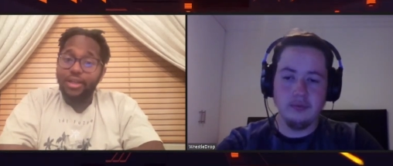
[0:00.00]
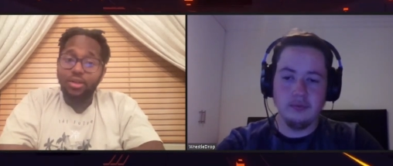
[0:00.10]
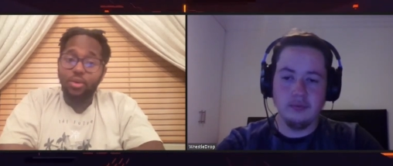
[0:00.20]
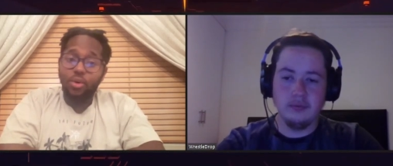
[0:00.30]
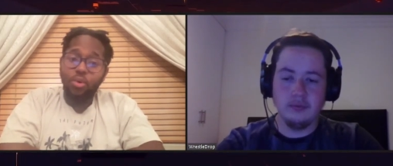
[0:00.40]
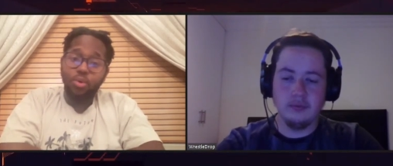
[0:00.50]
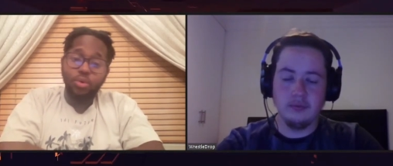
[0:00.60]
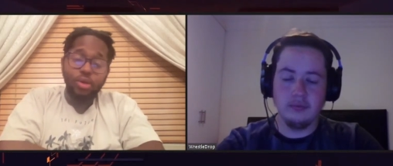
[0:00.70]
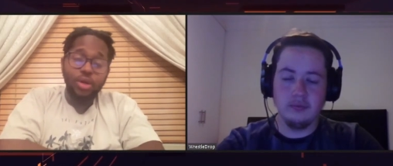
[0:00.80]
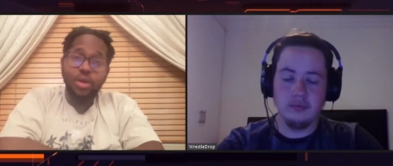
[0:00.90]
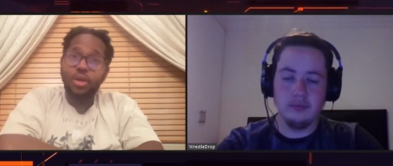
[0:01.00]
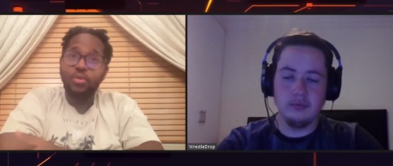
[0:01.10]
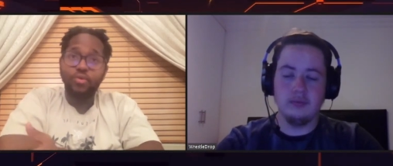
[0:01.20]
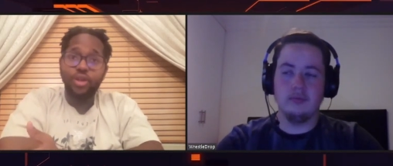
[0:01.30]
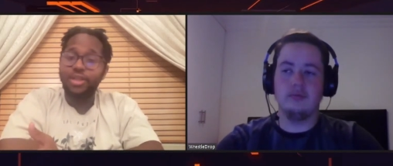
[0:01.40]
Speaker 1: the whole
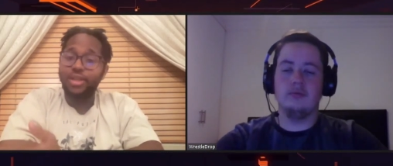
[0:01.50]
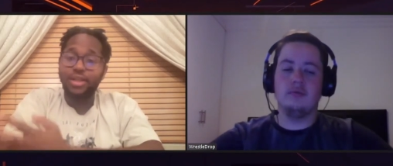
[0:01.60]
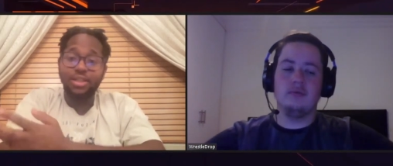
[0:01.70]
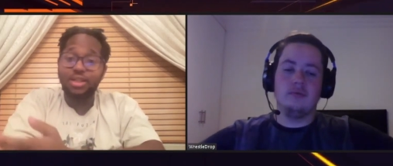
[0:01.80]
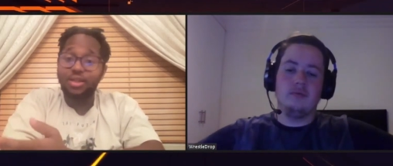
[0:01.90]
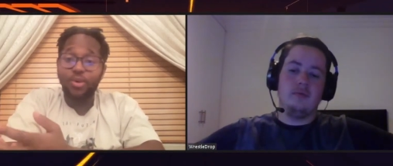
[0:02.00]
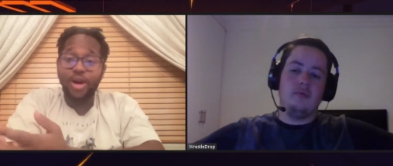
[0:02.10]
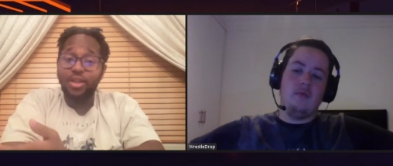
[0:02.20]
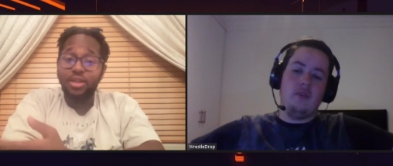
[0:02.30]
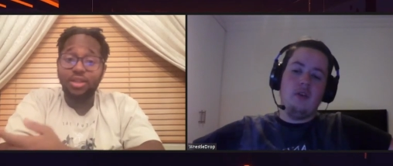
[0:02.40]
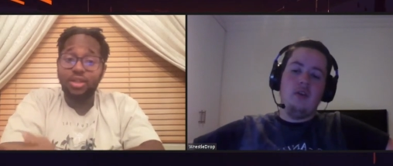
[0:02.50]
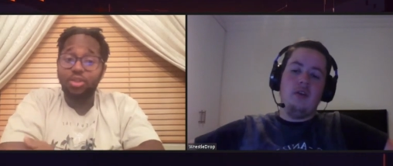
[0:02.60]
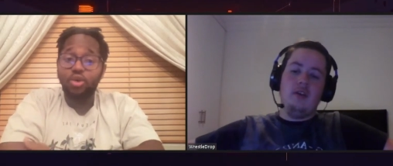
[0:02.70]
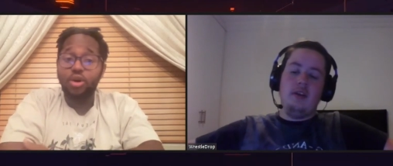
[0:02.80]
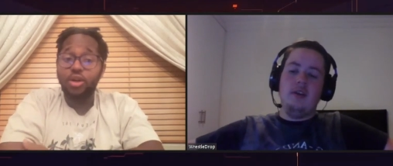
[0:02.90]
reason as to why this thing
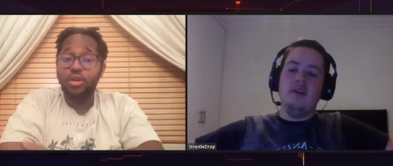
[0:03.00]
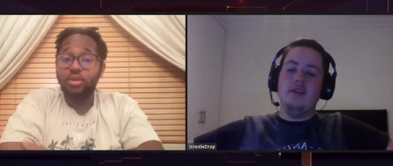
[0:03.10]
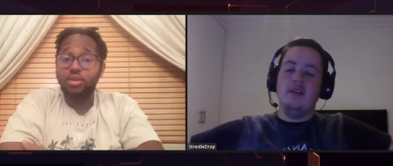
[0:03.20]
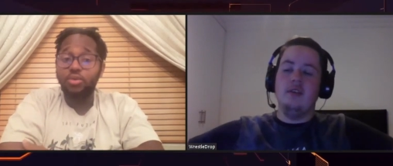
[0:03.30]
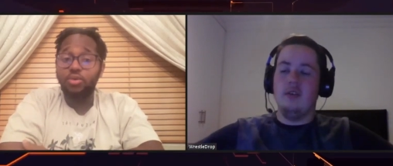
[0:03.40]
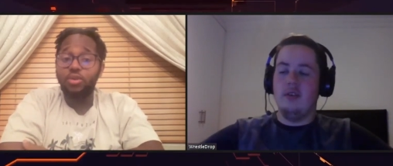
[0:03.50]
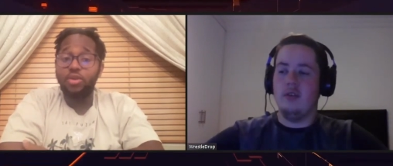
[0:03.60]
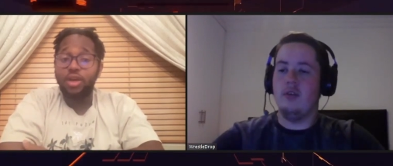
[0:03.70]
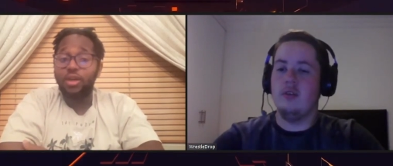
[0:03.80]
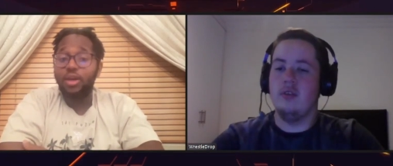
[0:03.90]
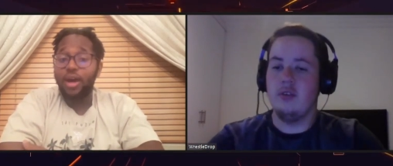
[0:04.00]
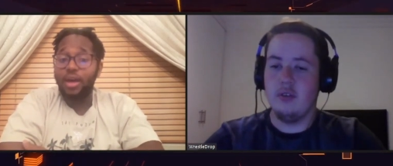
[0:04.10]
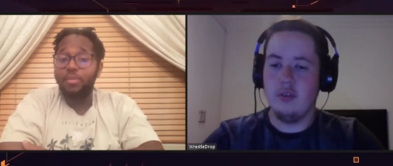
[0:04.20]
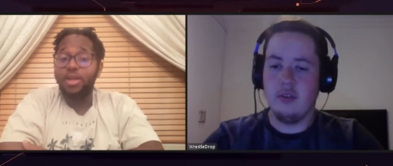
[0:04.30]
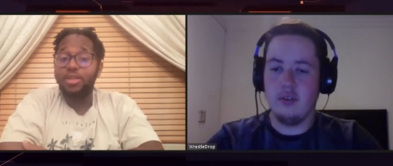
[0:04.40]
started. So we think
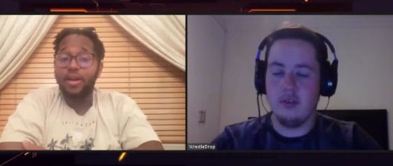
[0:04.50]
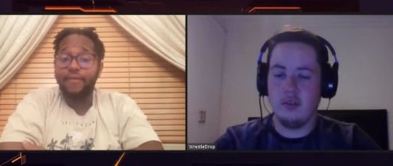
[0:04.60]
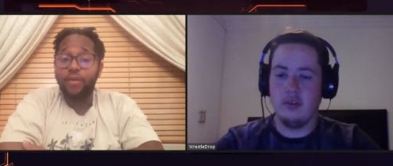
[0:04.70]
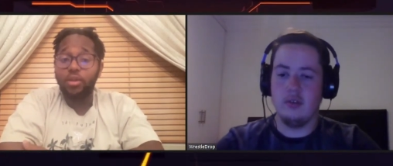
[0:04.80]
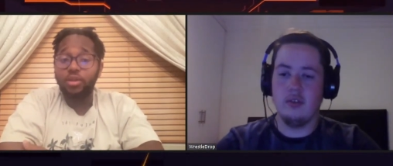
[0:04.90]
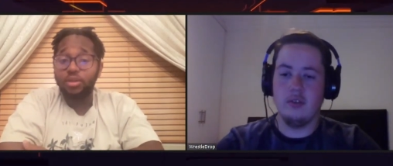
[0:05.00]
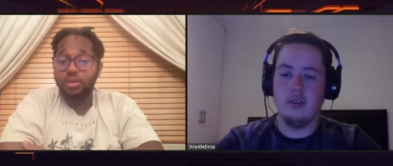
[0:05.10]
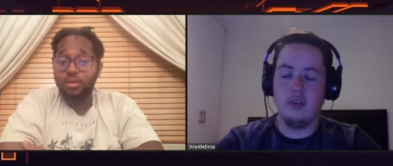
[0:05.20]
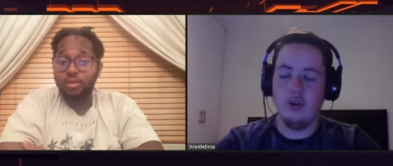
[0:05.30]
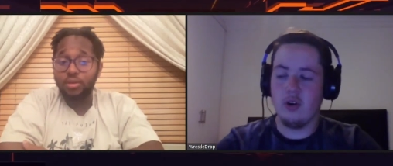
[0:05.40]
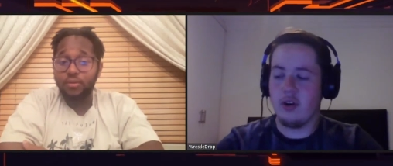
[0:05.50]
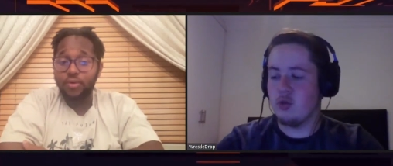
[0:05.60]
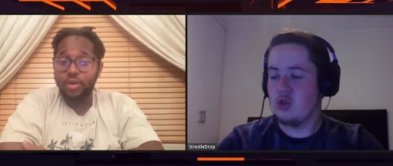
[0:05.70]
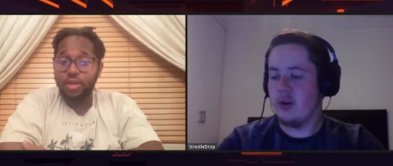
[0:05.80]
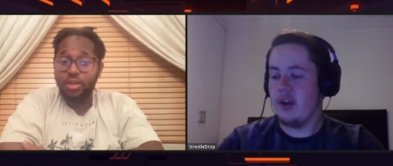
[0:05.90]
Hangman is at fault. Look, I'm
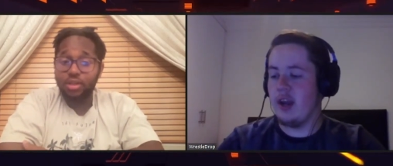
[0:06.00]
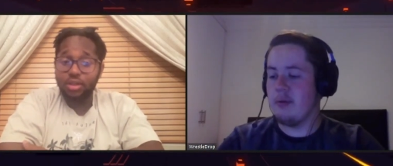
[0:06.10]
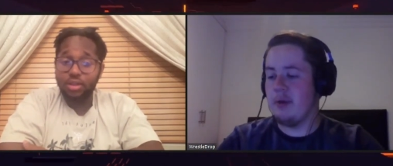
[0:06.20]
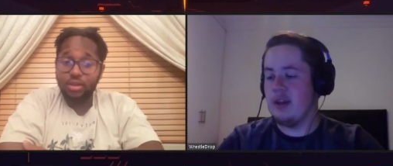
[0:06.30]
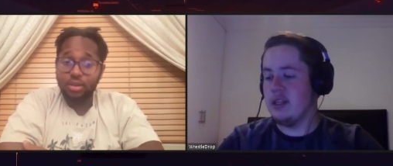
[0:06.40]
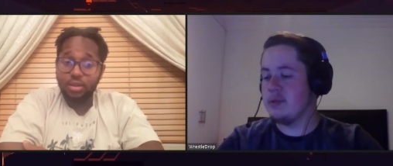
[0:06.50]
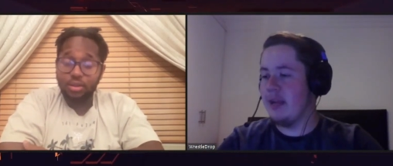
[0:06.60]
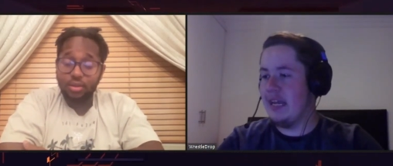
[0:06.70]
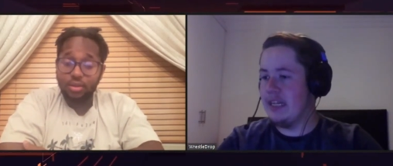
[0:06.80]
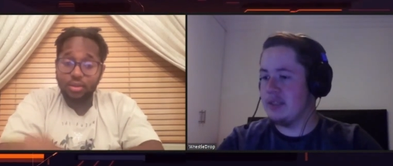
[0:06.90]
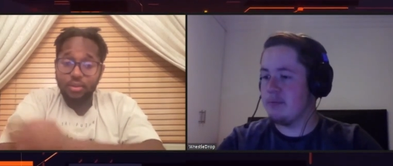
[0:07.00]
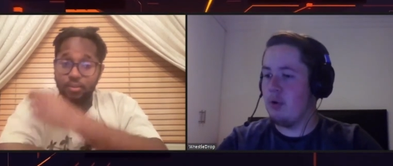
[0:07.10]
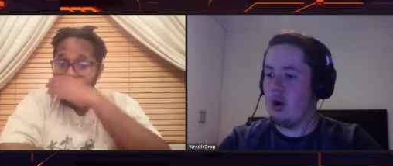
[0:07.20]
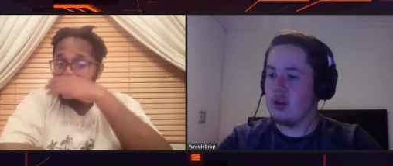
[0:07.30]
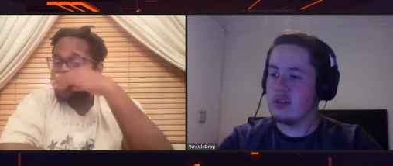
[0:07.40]
sure this.
Speaker 2: Hangman's played his
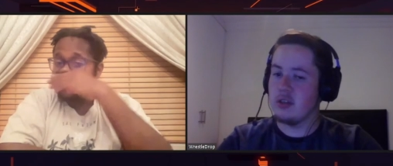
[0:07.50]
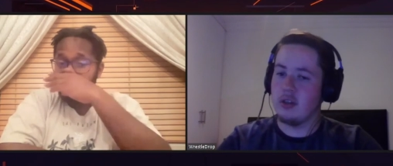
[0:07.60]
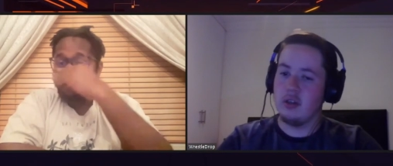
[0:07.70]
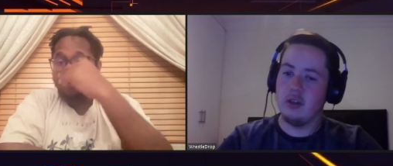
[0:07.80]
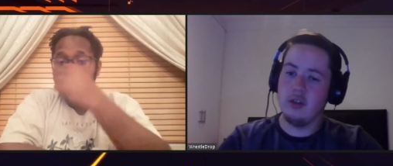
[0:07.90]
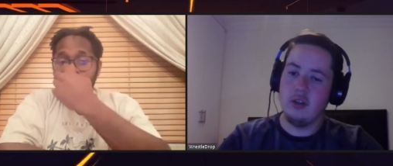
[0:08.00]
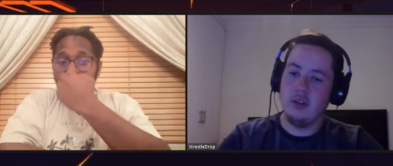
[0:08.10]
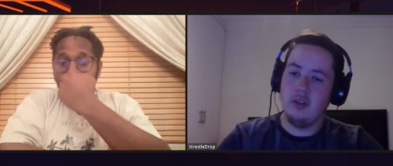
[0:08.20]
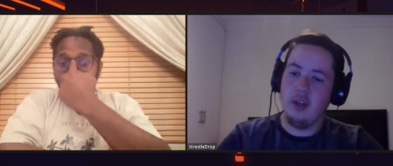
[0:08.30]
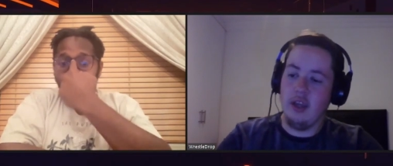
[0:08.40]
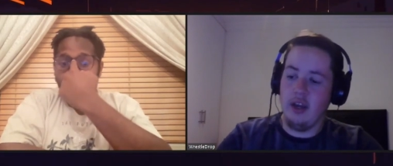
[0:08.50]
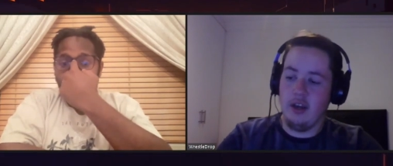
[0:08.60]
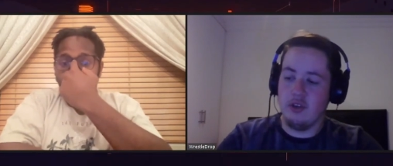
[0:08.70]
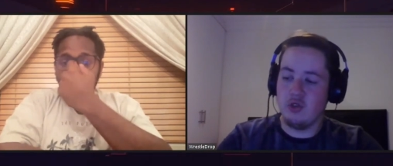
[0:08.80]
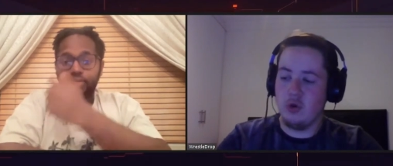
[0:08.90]
part
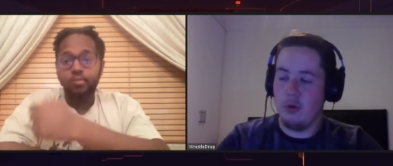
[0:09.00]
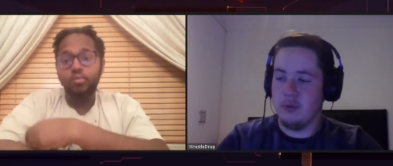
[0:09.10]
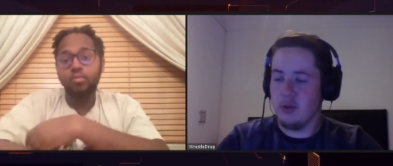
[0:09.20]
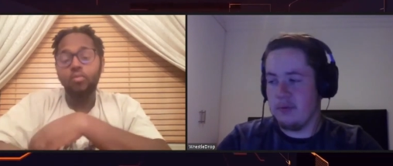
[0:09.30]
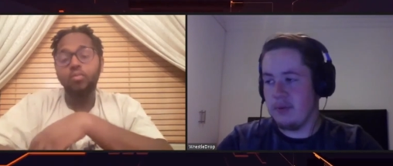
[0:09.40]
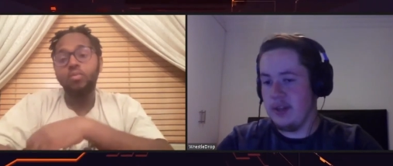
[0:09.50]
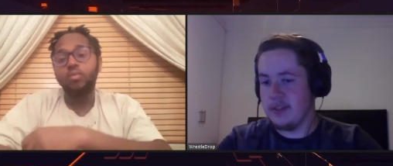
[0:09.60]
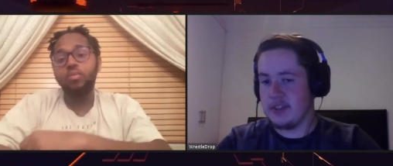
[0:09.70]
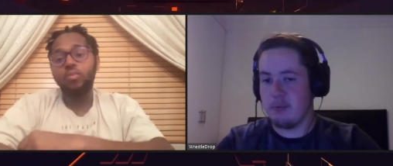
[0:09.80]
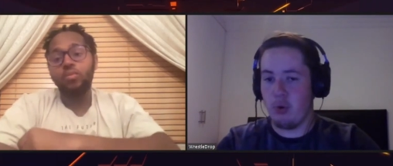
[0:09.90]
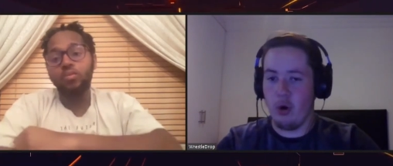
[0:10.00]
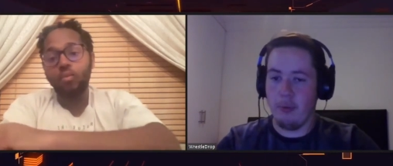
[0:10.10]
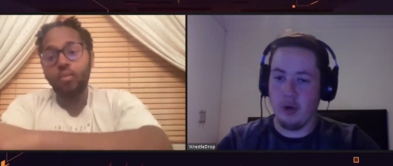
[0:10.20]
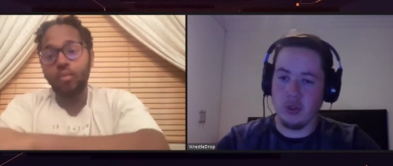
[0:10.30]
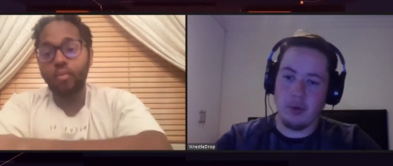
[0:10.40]
in terms of his
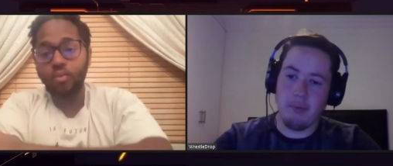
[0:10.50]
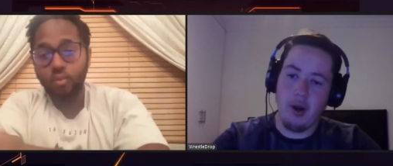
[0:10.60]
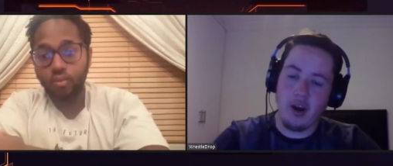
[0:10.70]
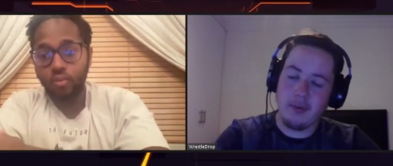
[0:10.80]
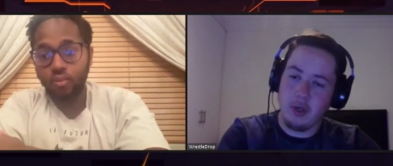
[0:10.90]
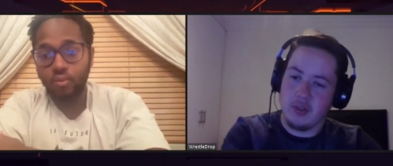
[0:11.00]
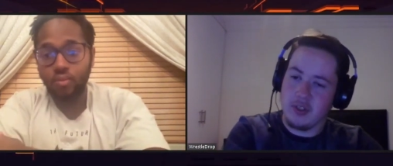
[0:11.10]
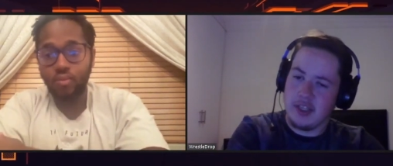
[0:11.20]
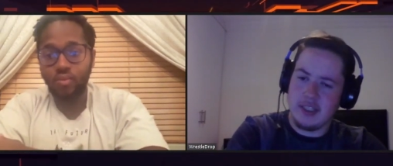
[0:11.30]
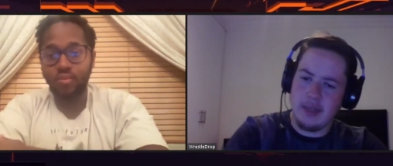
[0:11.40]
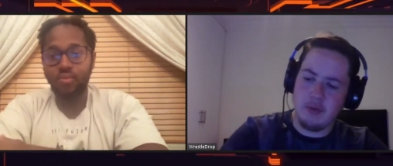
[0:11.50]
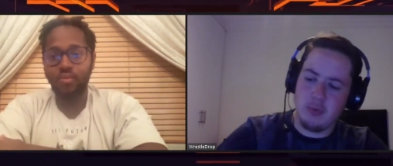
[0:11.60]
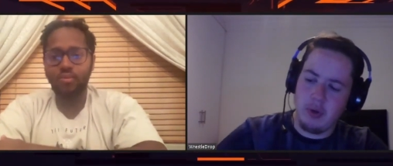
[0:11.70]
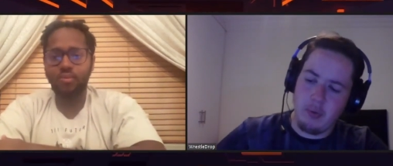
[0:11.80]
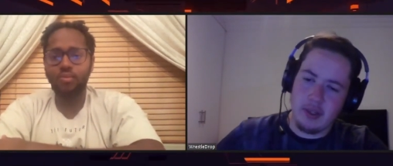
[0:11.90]
promos on Punk because that seems to be where